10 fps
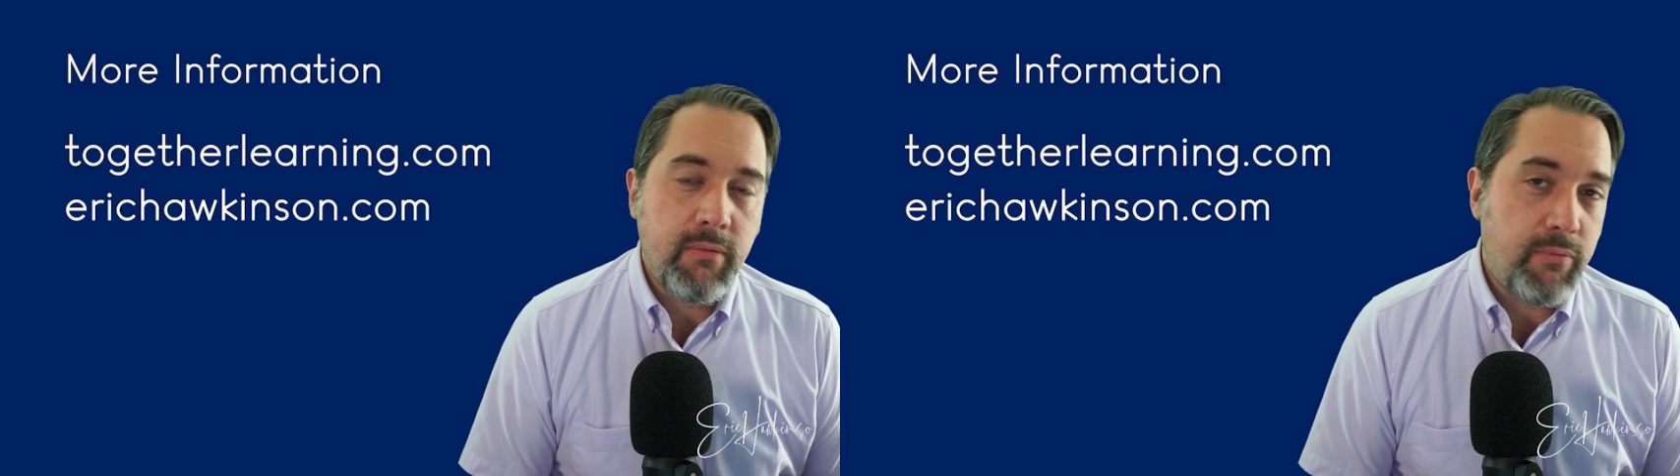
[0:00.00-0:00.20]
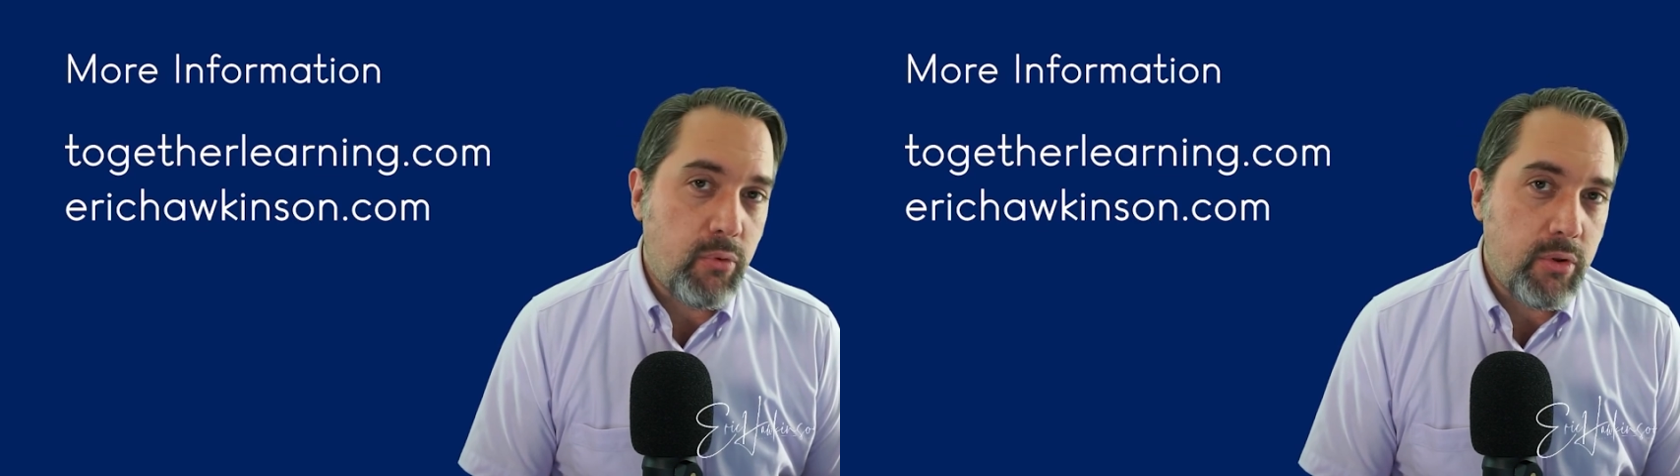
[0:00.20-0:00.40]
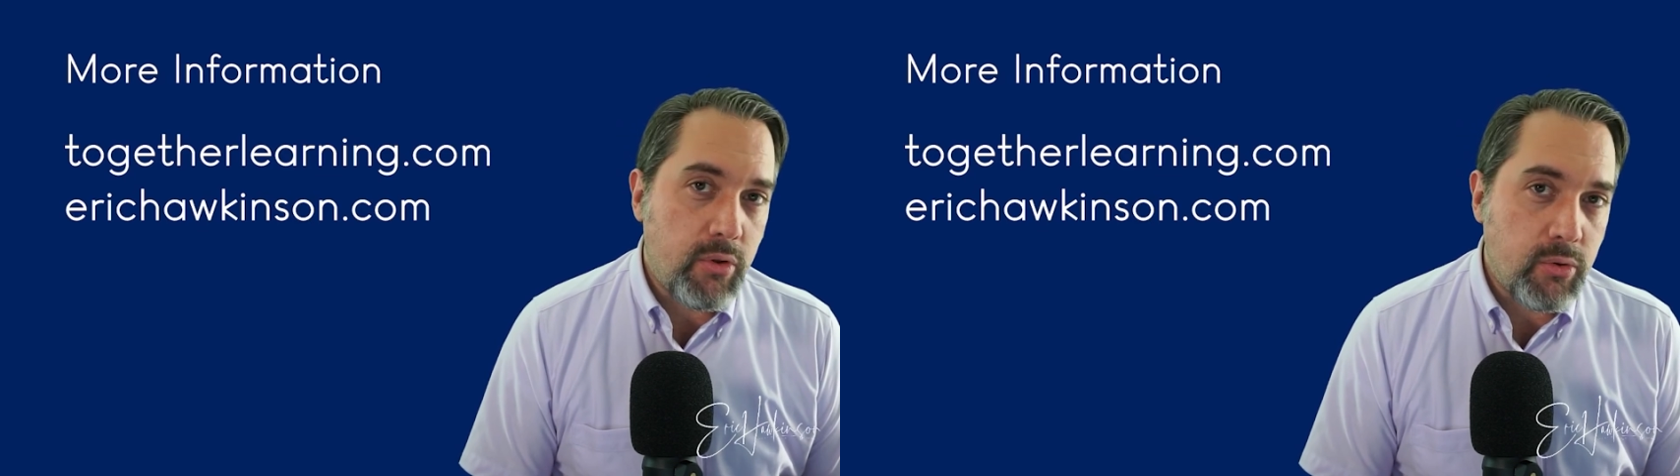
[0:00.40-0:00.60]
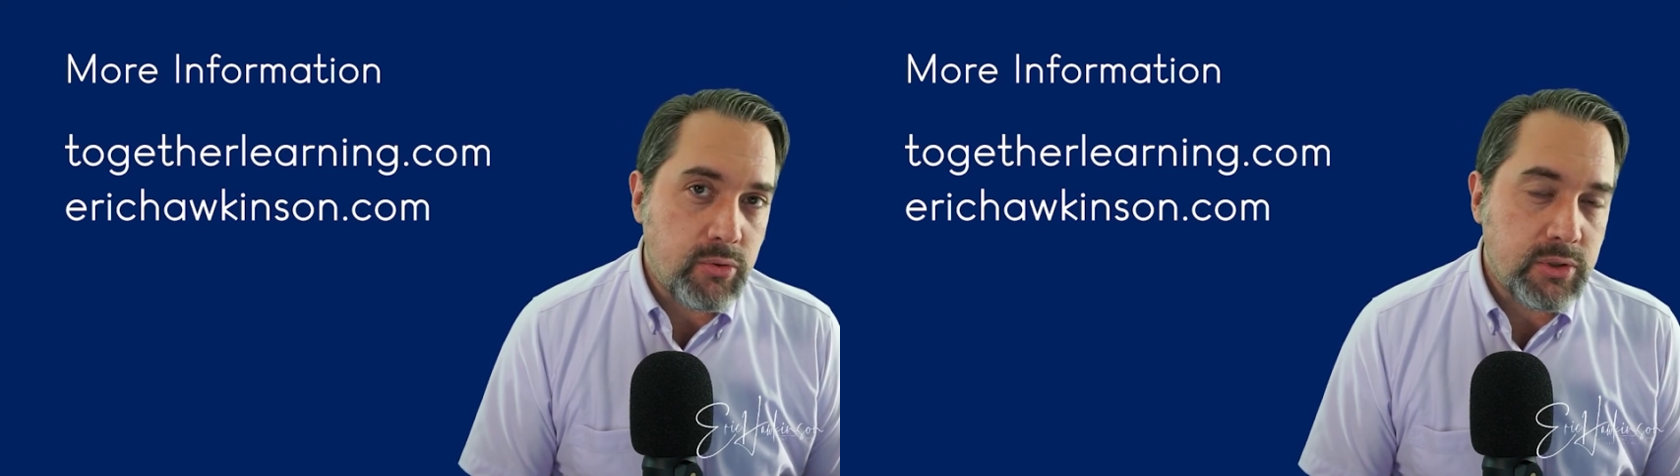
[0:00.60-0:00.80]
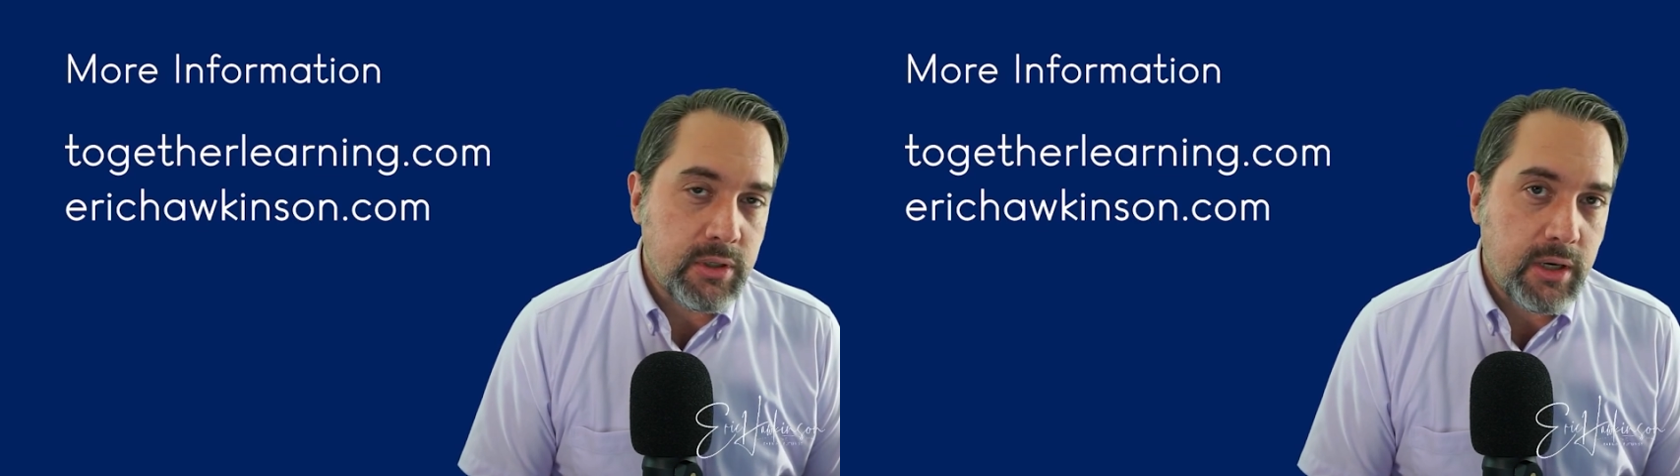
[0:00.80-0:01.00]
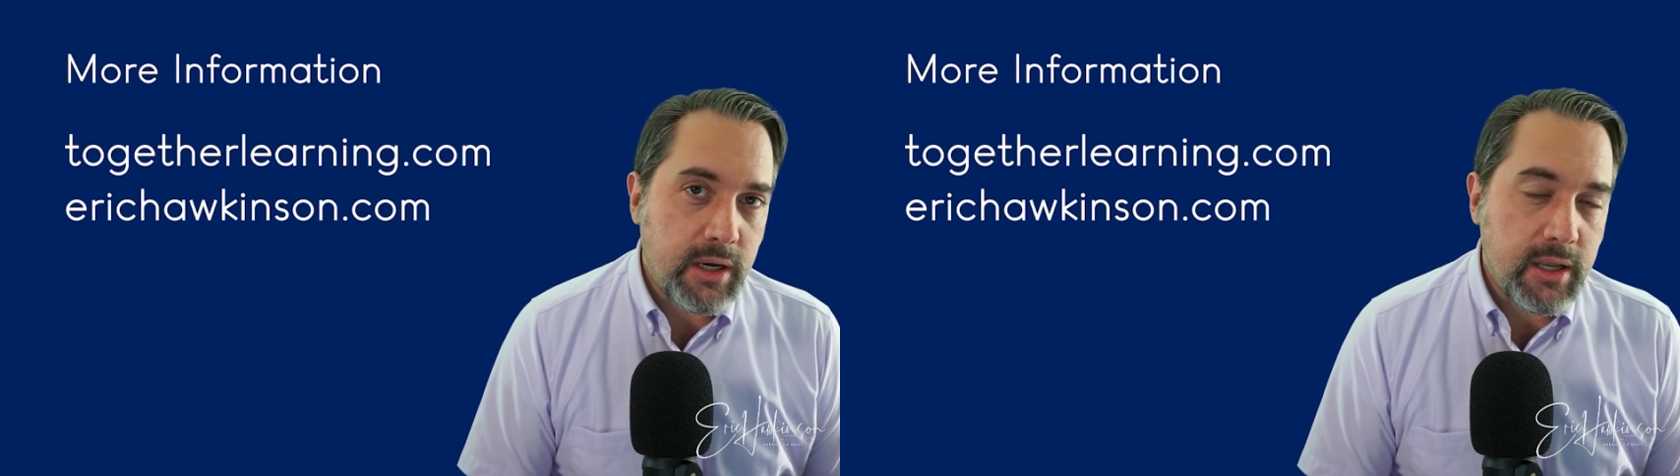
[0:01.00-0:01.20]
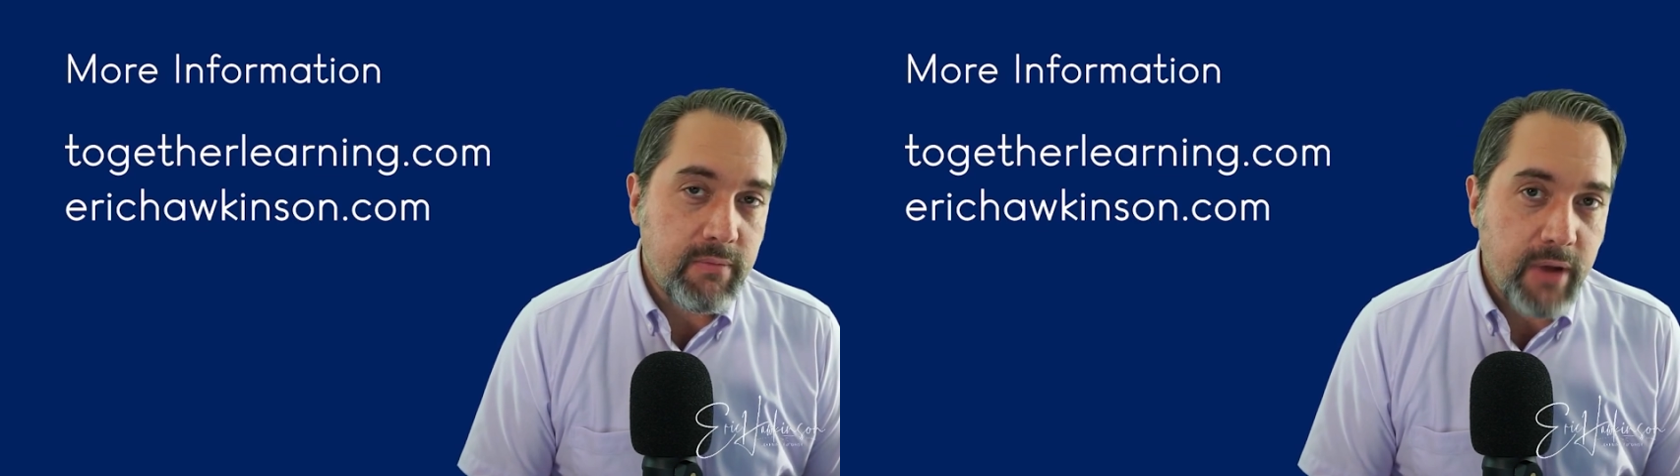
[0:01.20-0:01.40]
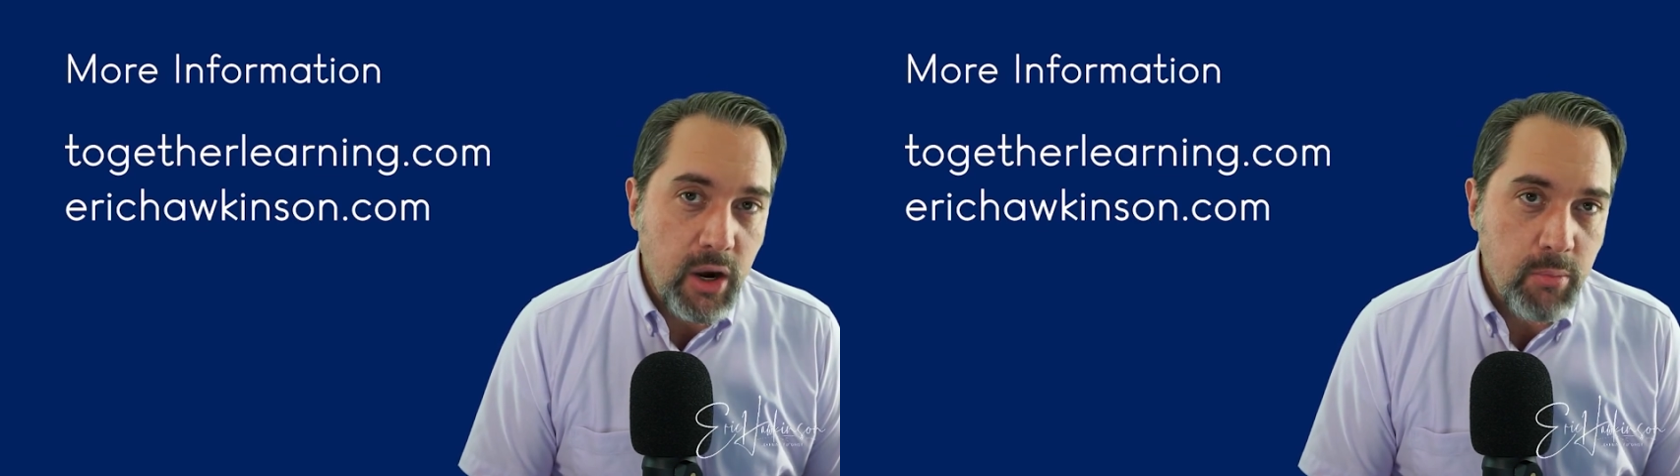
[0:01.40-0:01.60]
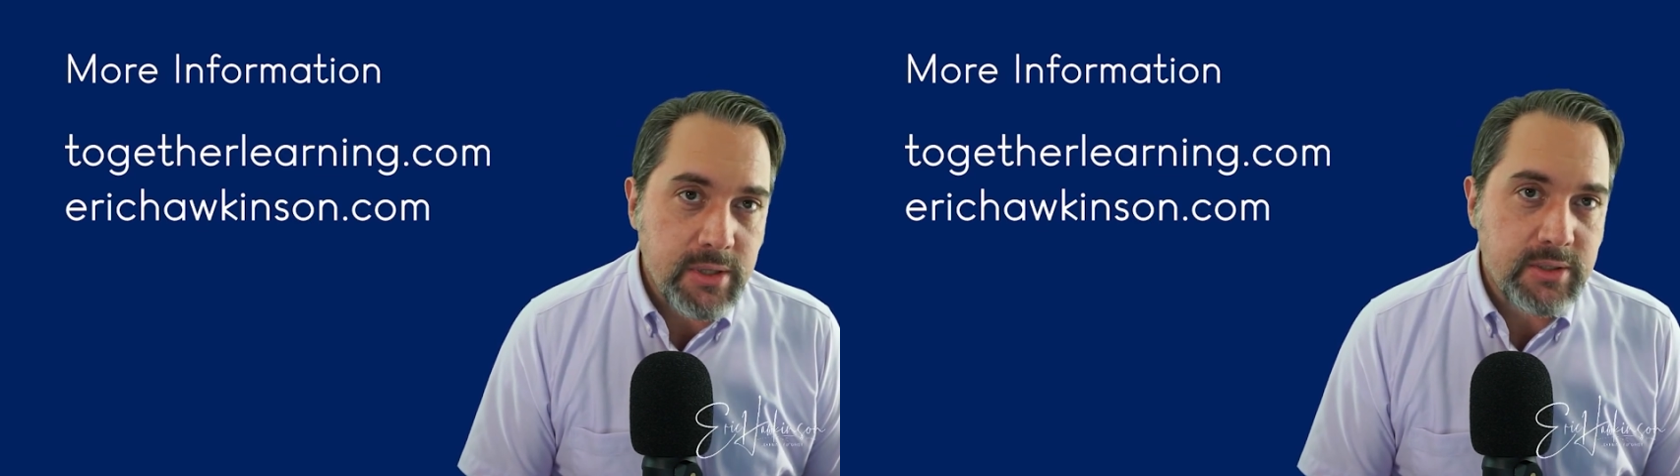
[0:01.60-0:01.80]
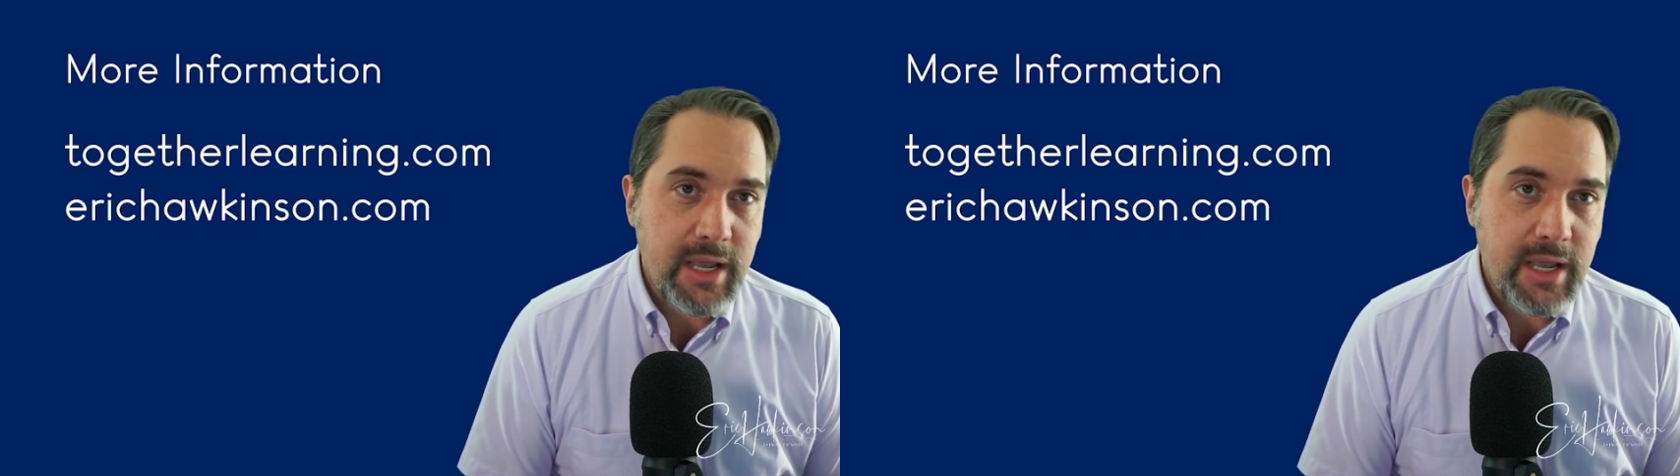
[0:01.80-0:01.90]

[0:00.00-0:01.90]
for those environments,